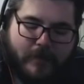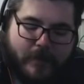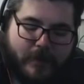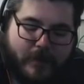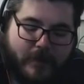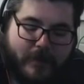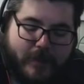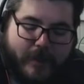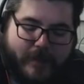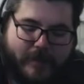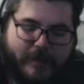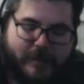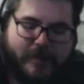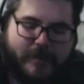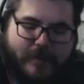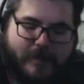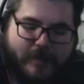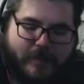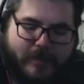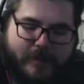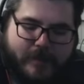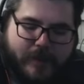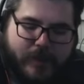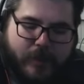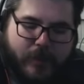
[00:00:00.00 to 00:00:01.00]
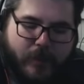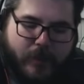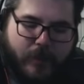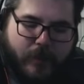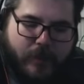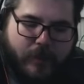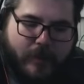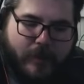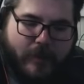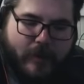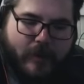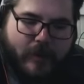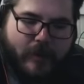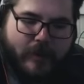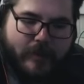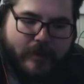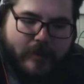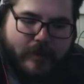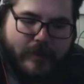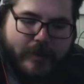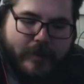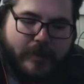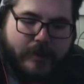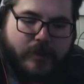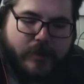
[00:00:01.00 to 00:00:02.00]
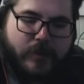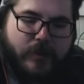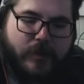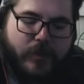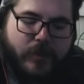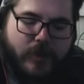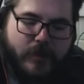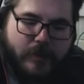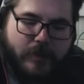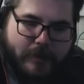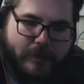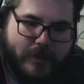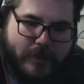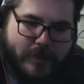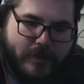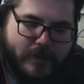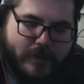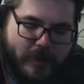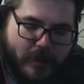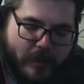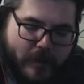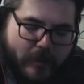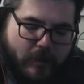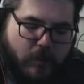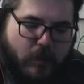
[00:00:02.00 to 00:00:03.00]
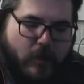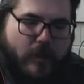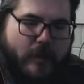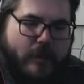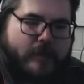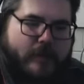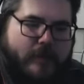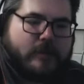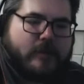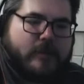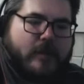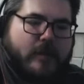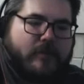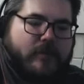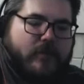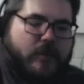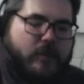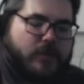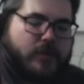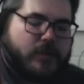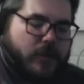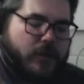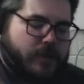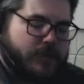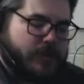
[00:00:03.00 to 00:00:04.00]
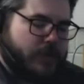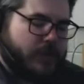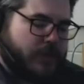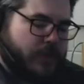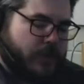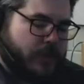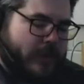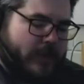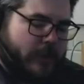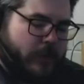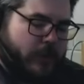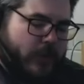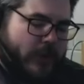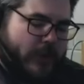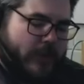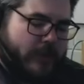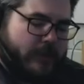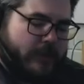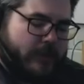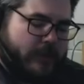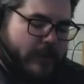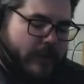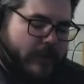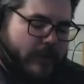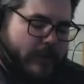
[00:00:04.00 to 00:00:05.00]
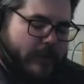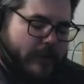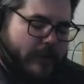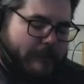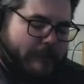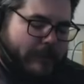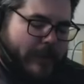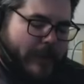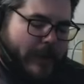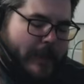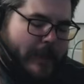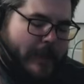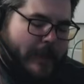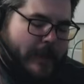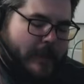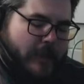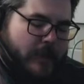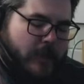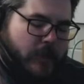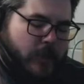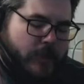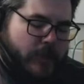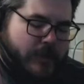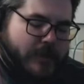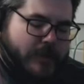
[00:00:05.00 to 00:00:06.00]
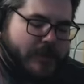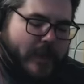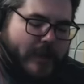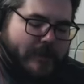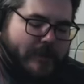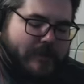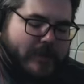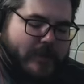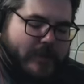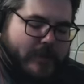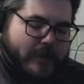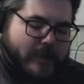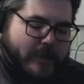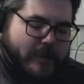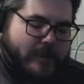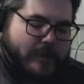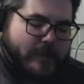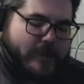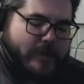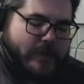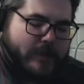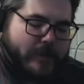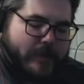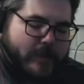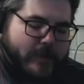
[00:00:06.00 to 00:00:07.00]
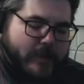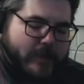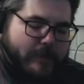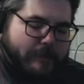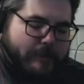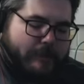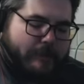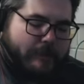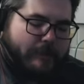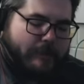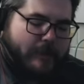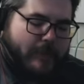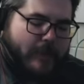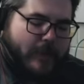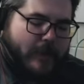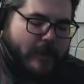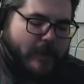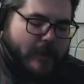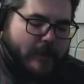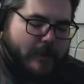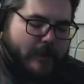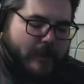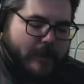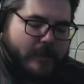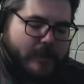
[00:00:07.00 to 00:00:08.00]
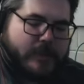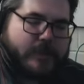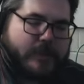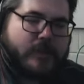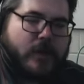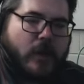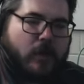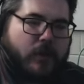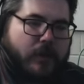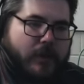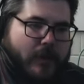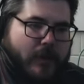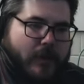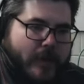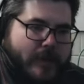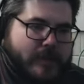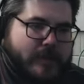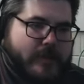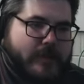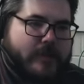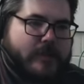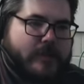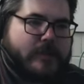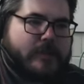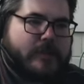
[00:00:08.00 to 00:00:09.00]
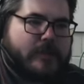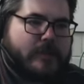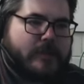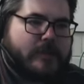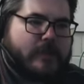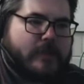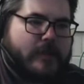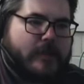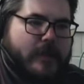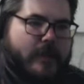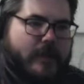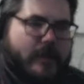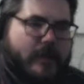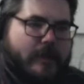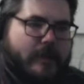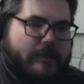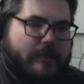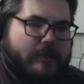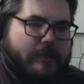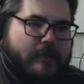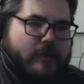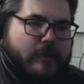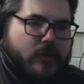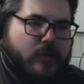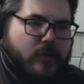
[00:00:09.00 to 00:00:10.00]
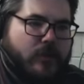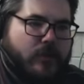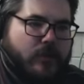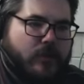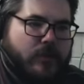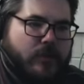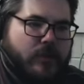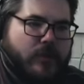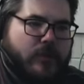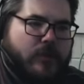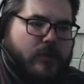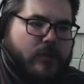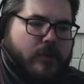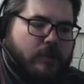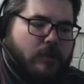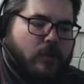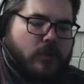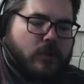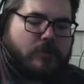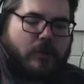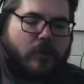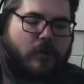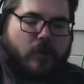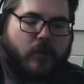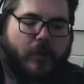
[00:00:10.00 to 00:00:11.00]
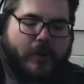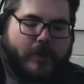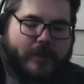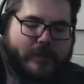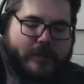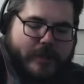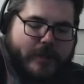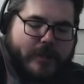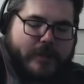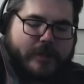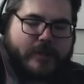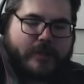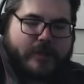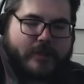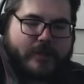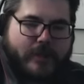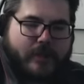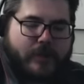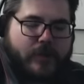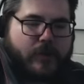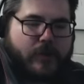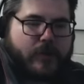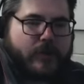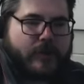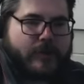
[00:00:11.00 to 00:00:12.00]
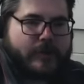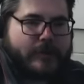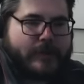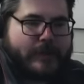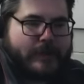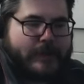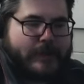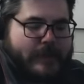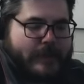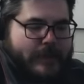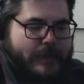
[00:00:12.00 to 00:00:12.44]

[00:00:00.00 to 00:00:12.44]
Yes, so it could be DIY if you chose to do it that way. You would just have to get a installer license through. There are multiple organizations that you can